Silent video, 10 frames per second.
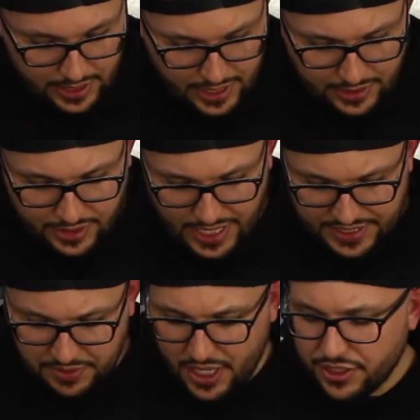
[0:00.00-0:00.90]
And
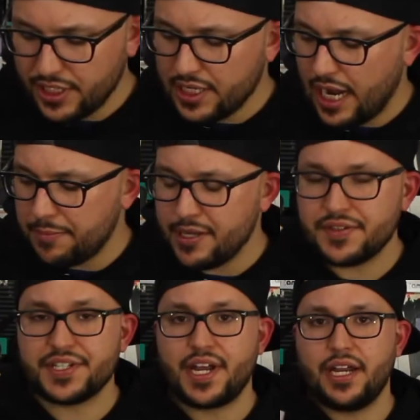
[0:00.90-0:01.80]
last was actually a copy of
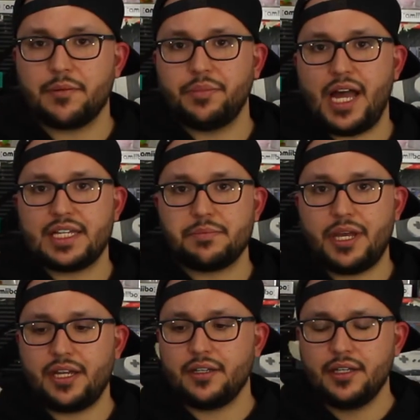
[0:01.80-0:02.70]
Sonic
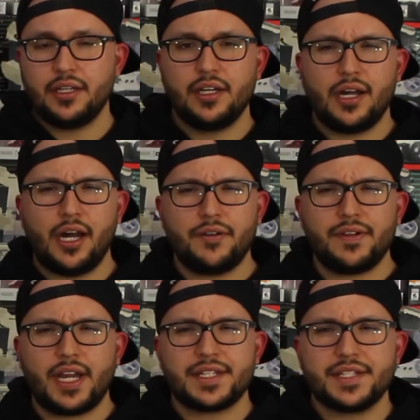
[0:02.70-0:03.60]
Blastman. I don't know if
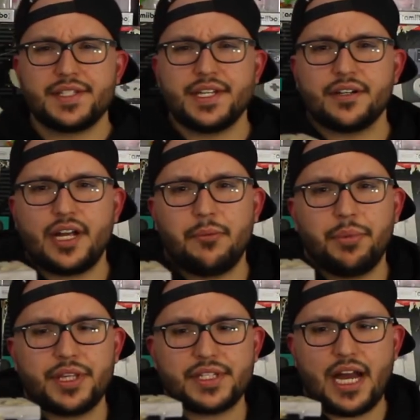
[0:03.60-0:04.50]
you guys can see or not,
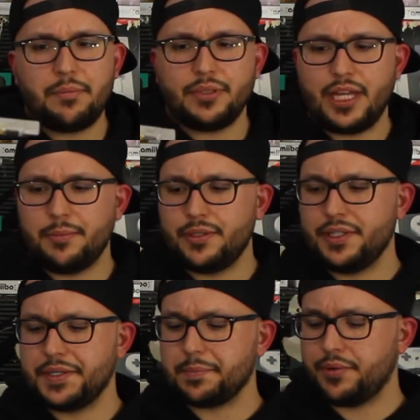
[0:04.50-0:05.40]
but the top
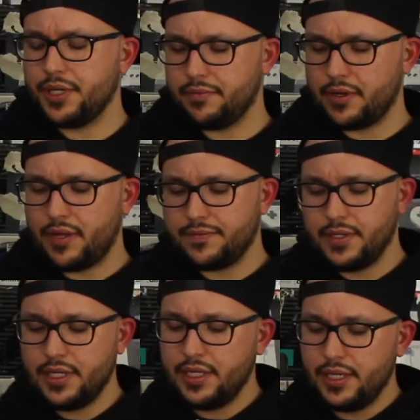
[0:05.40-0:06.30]
label is pretty rough.
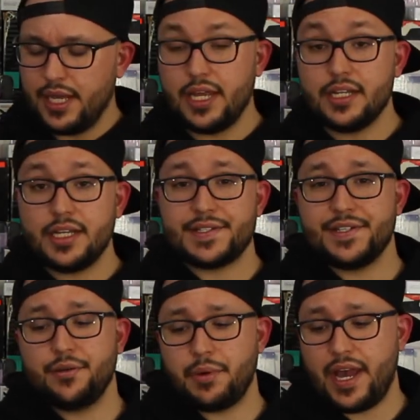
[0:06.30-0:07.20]
It needs a
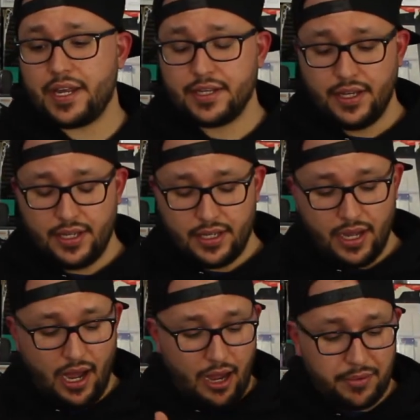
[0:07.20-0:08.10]
new back.
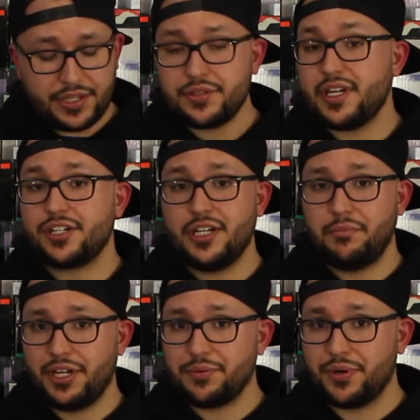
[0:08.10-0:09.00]
But this is actually in
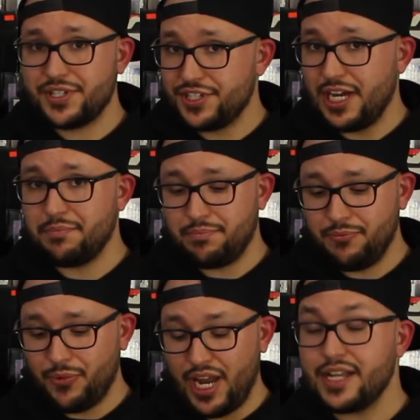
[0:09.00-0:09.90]
much worse shape
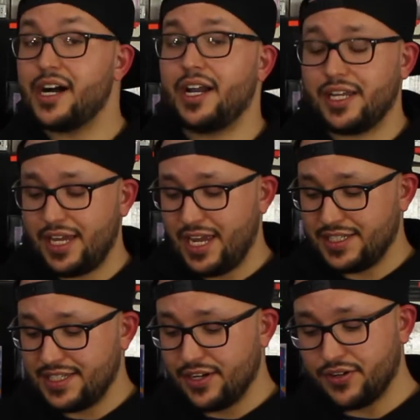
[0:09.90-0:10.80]
when I got it. It had
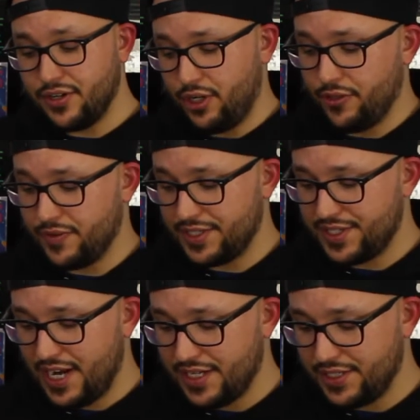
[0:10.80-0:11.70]
stickers all over the
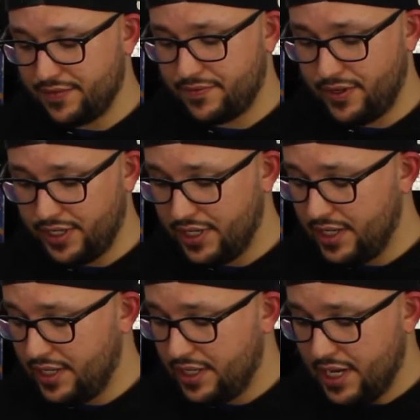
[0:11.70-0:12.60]
sides and the front.
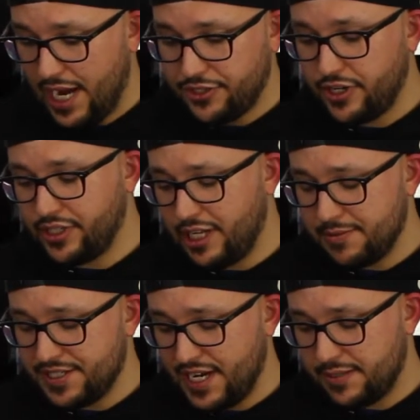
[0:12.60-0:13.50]
I tried cleaning up
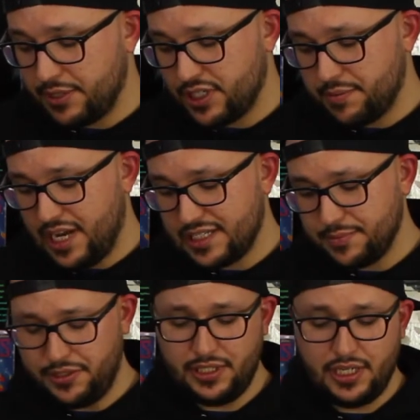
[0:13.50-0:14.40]
the sides as much as
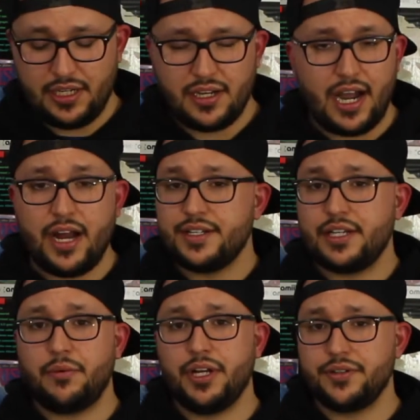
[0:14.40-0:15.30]
possible. I
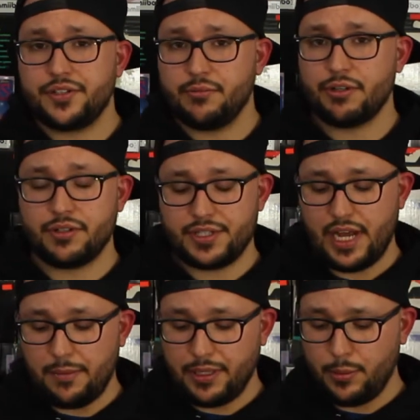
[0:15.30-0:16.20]
didn't want to do too much with the
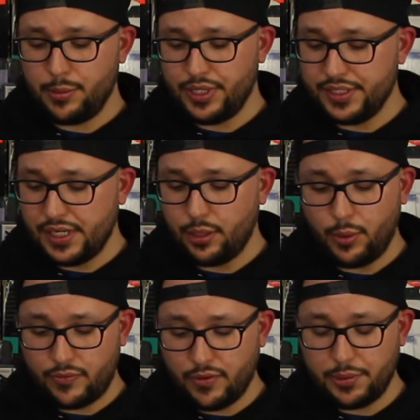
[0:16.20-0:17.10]
top label because I don't
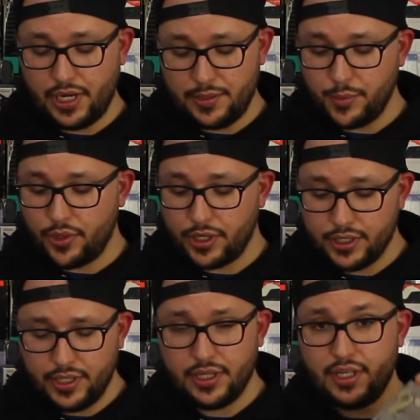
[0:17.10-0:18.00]
want to rip it anymore.
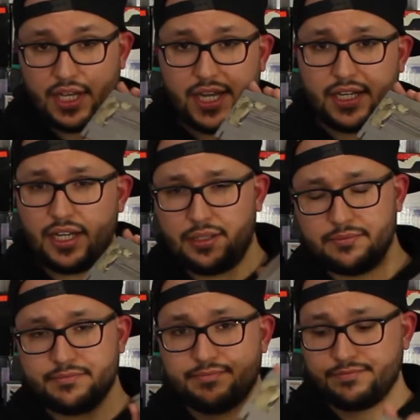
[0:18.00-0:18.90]
And
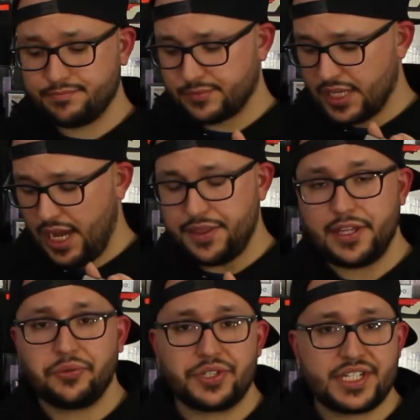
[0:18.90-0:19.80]
I
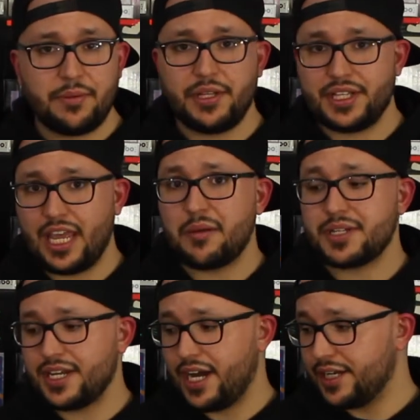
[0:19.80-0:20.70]
think with some of the
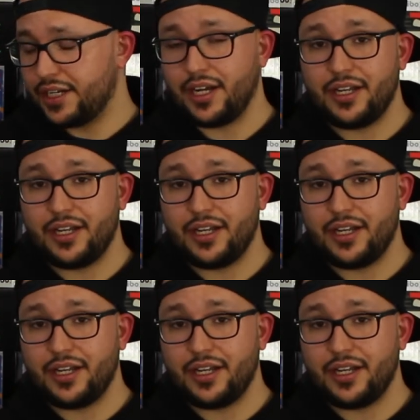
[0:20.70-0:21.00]
games I got in